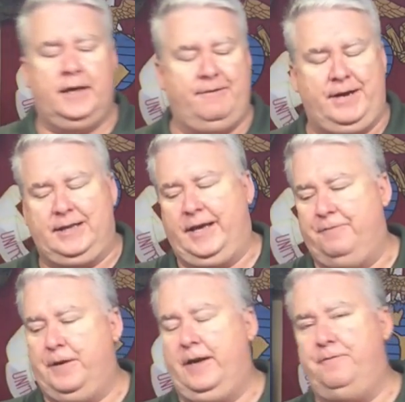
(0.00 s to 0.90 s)
I've had the
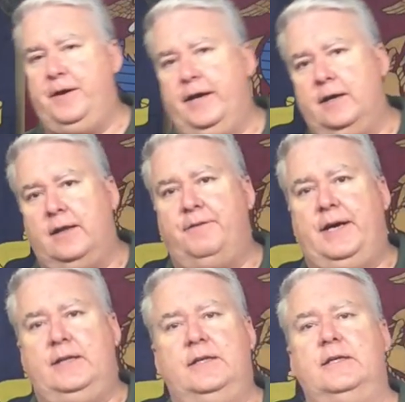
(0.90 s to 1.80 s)
FNFAL. I've
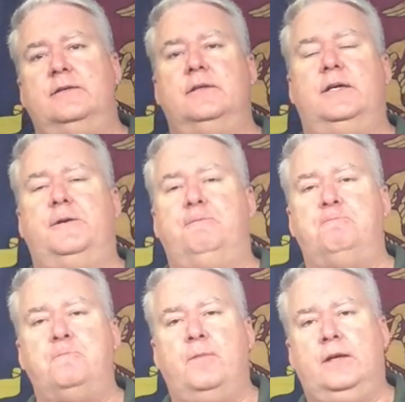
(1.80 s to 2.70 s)
had
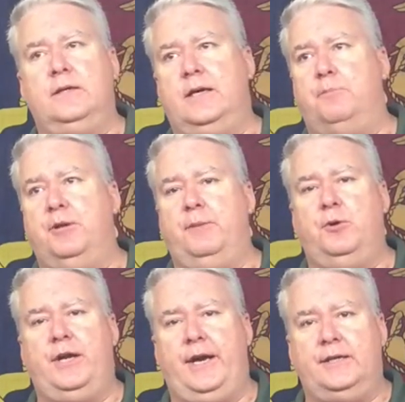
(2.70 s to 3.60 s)
a couple
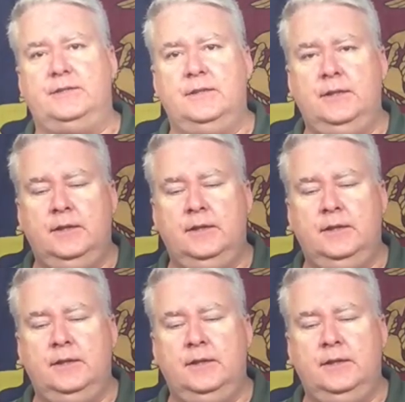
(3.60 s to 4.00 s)
M1As.